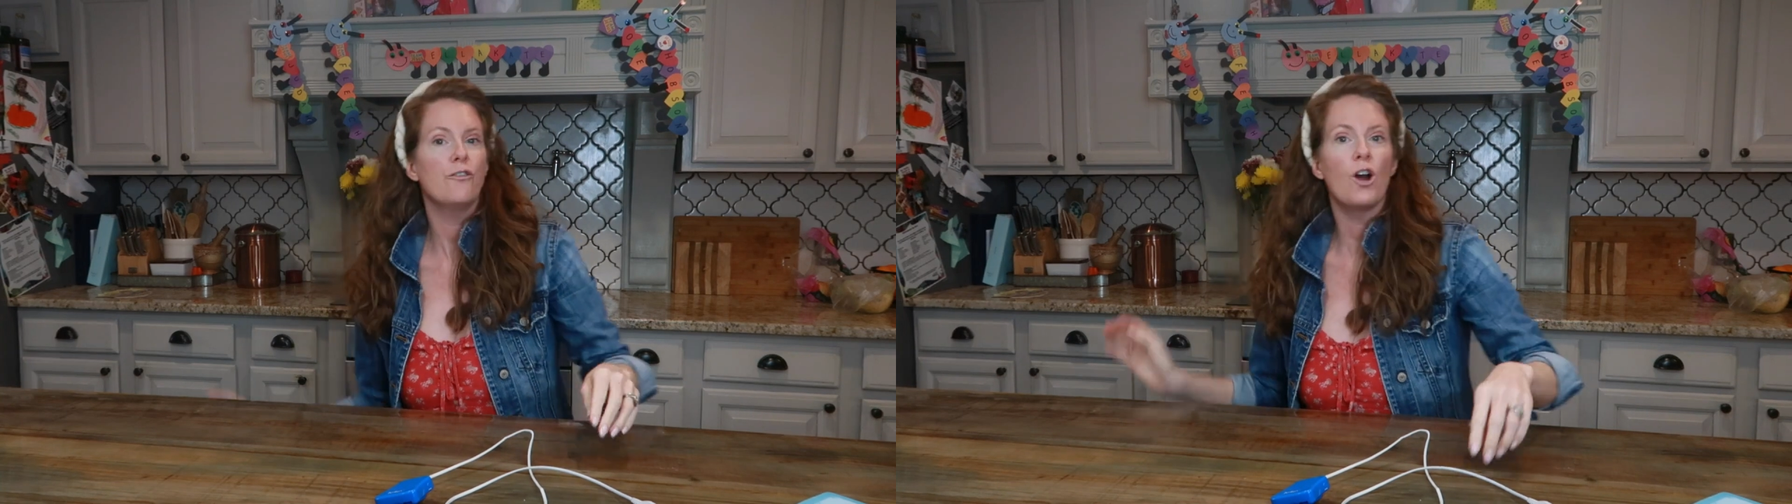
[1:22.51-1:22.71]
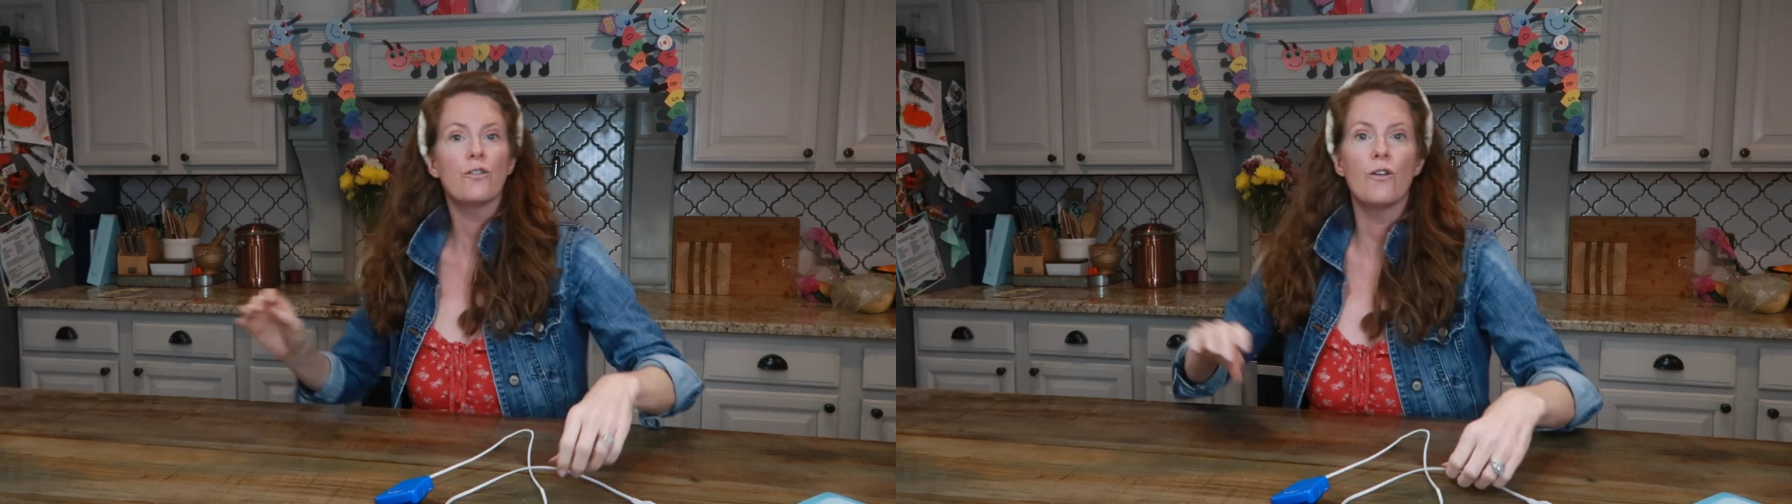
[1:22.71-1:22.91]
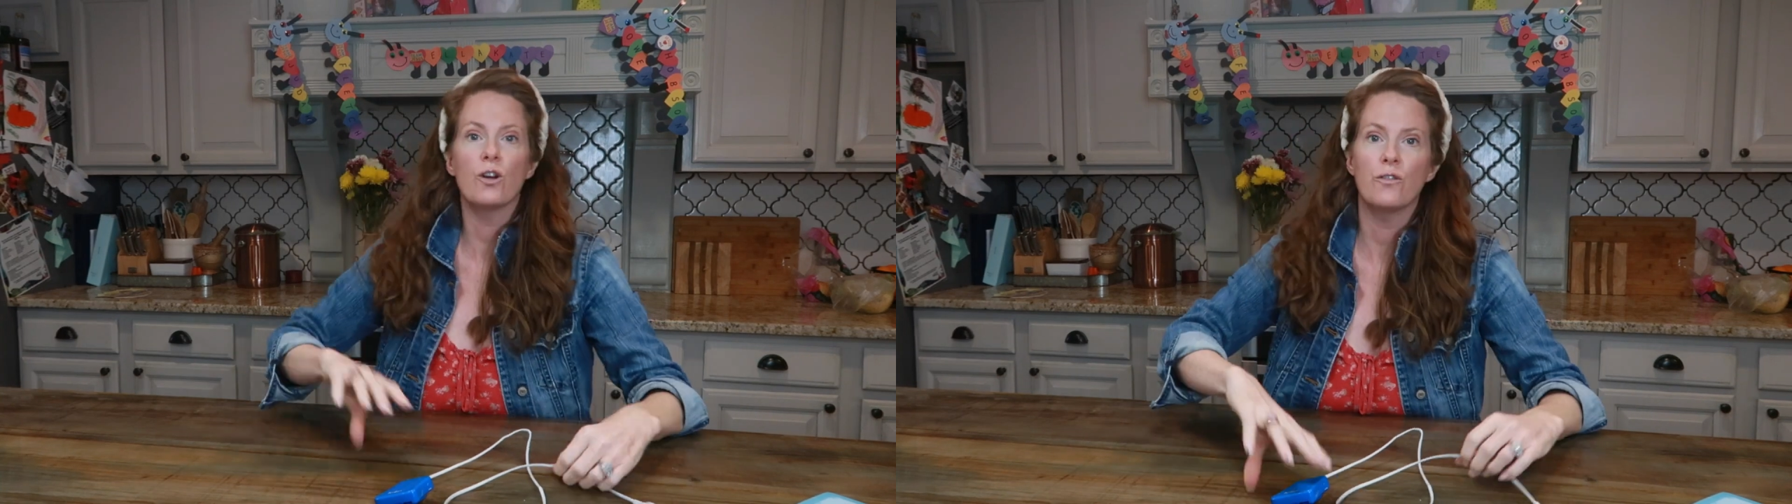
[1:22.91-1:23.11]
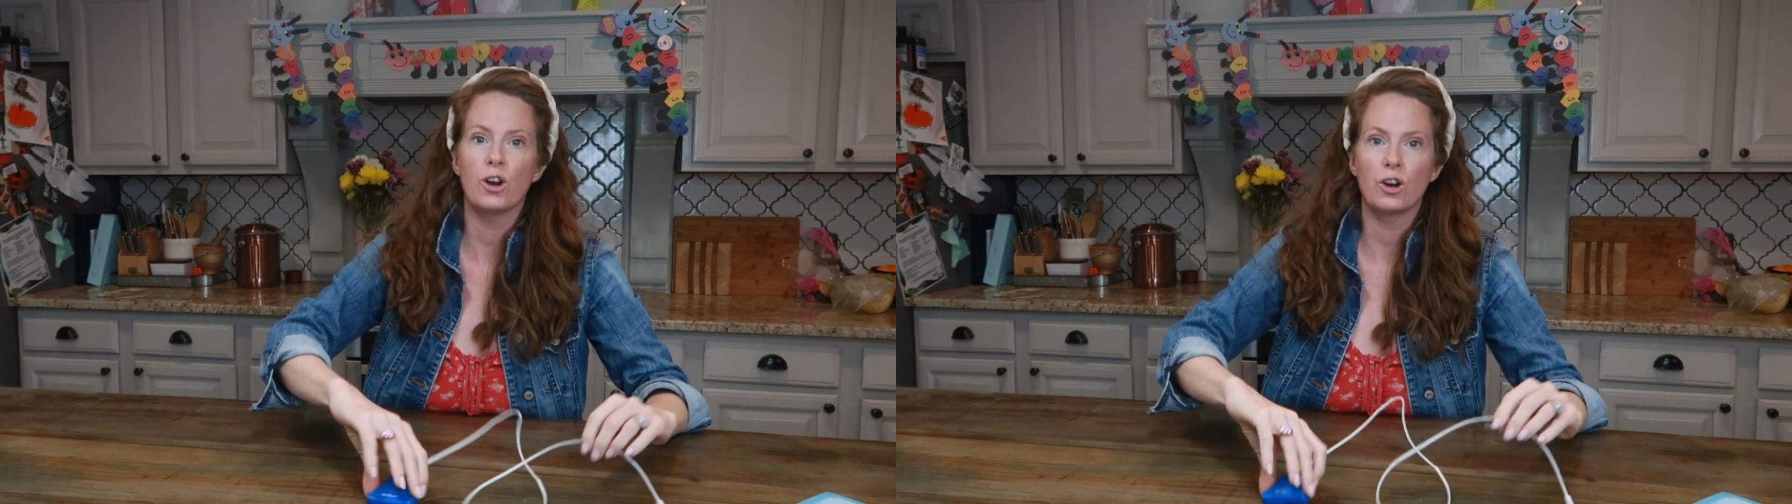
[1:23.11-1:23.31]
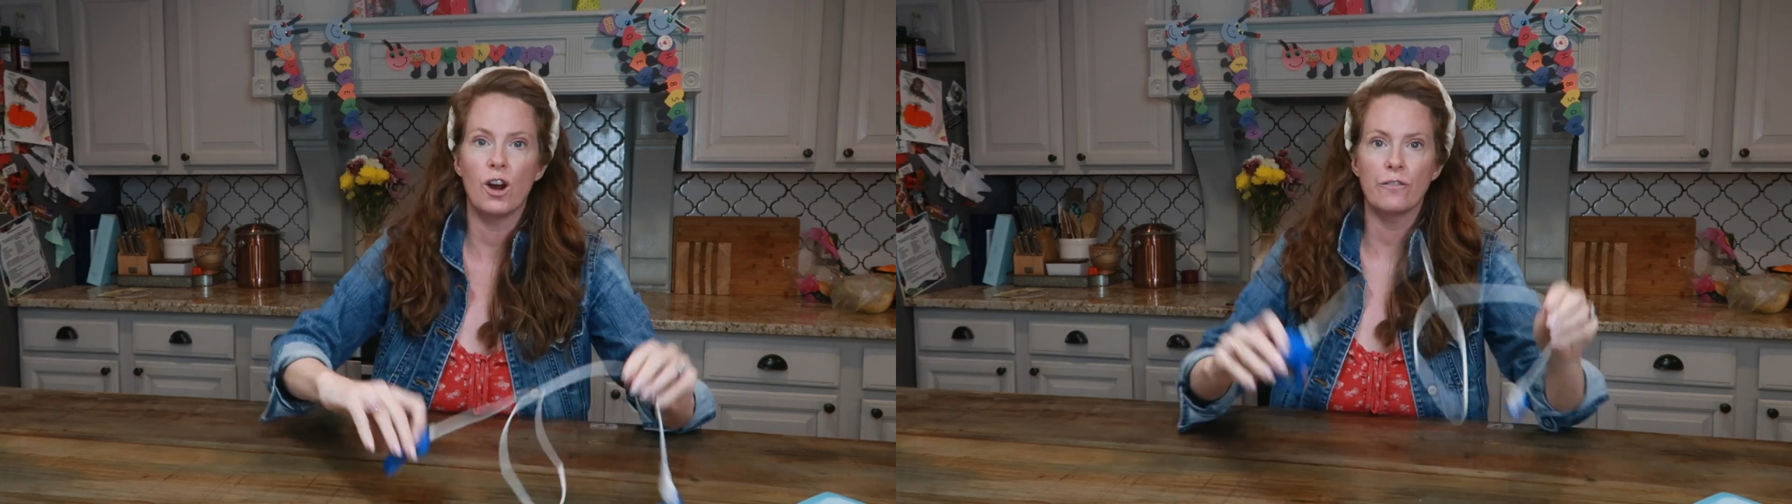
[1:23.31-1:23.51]
Far, far,
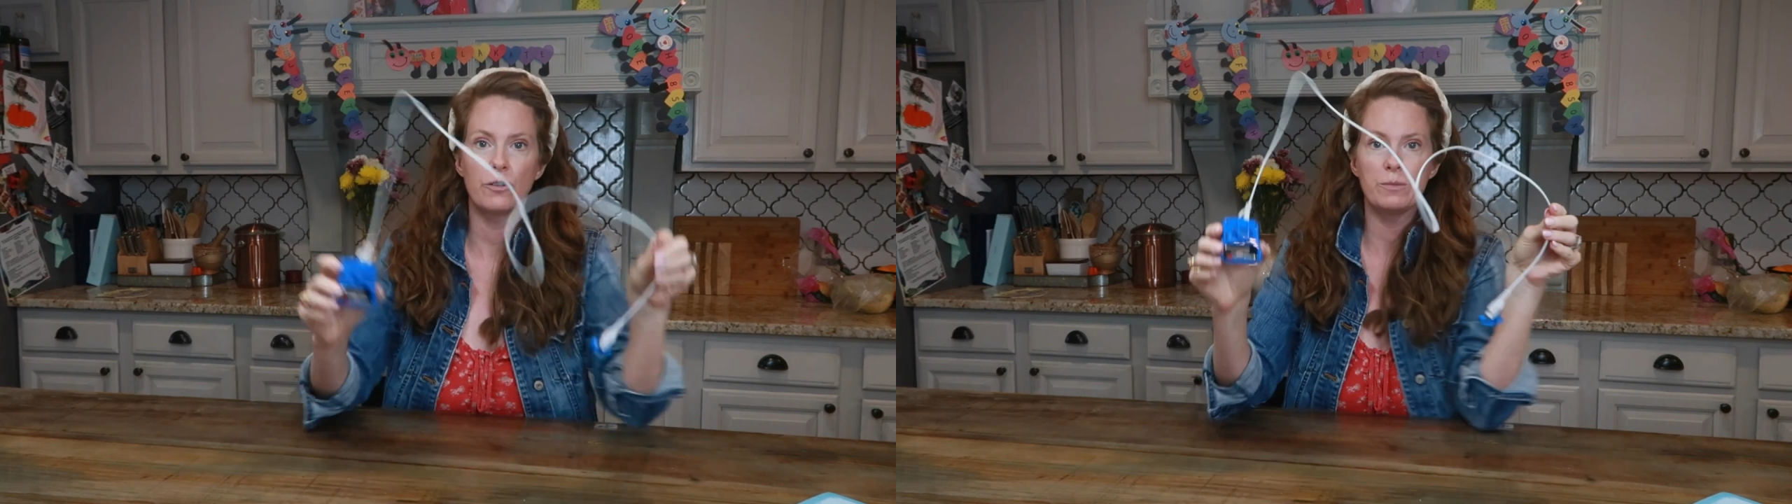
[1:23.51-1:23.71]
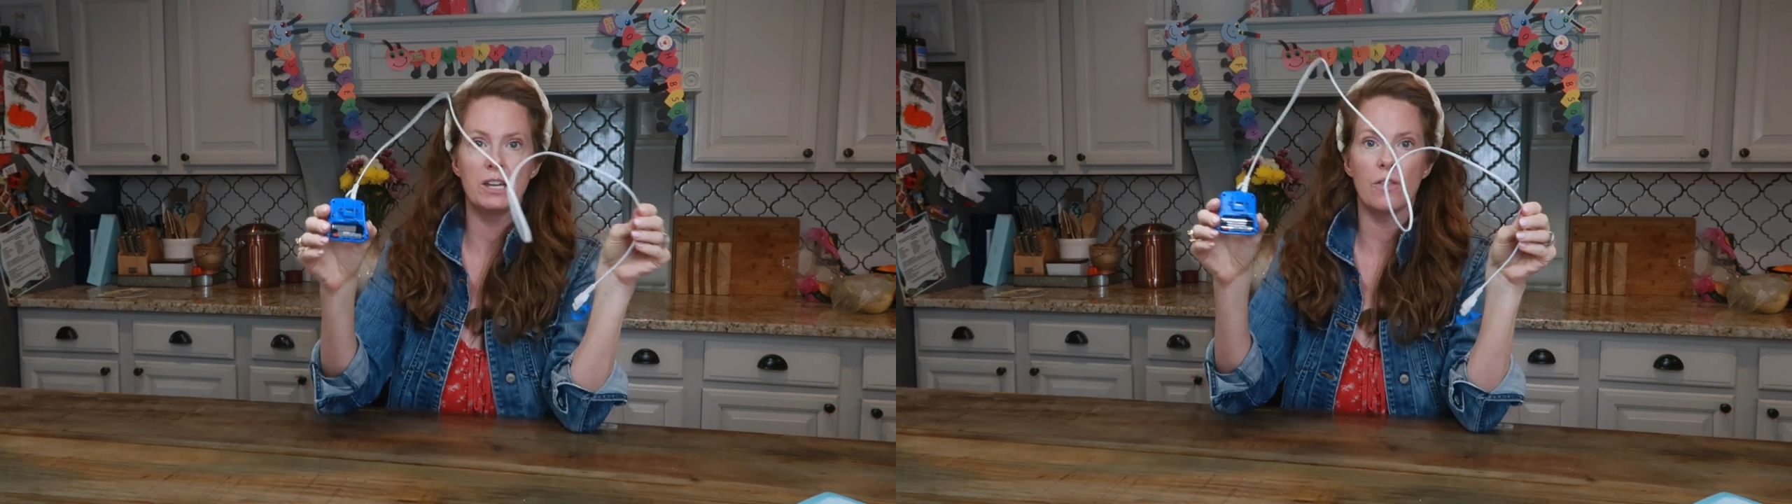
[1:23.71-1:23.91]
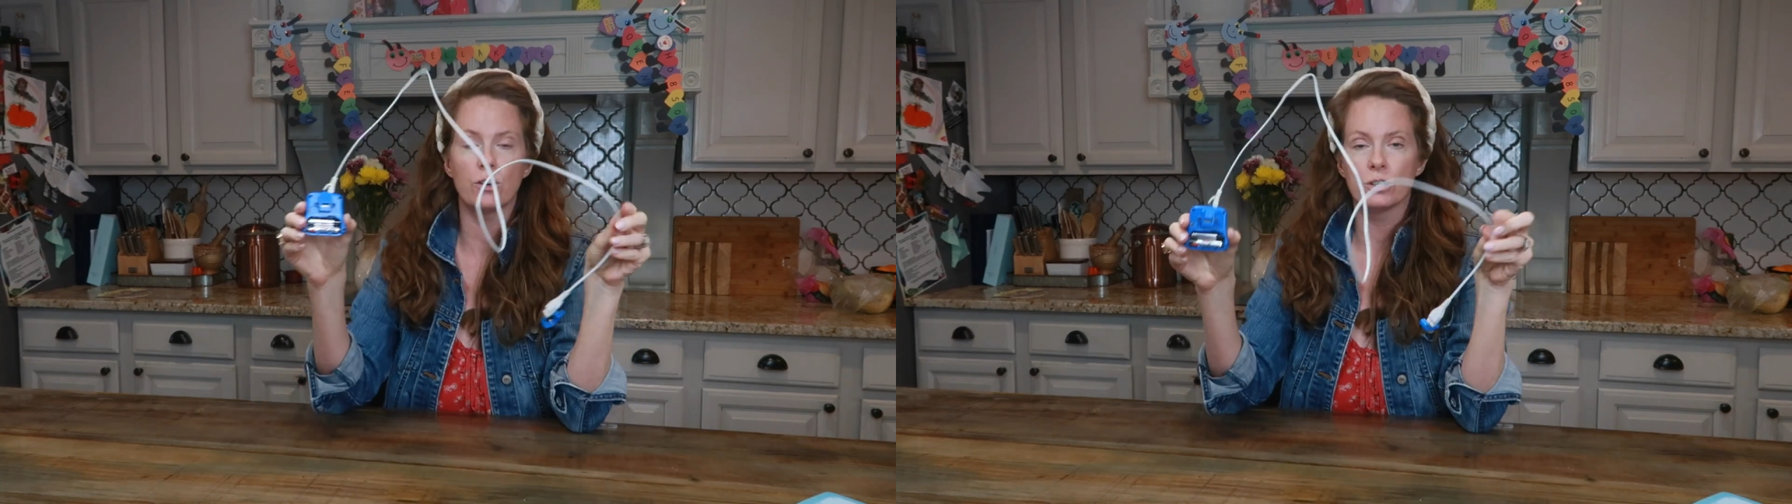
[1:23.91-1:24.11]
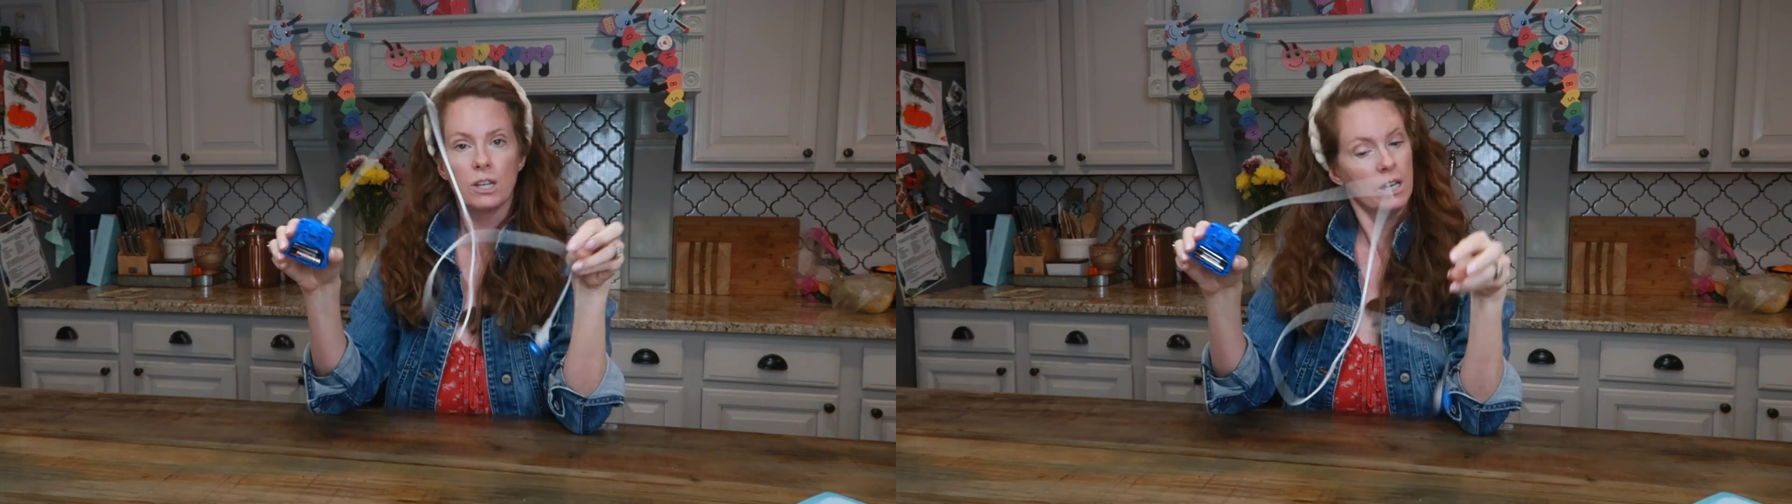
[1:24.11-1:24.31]
far cry from the others.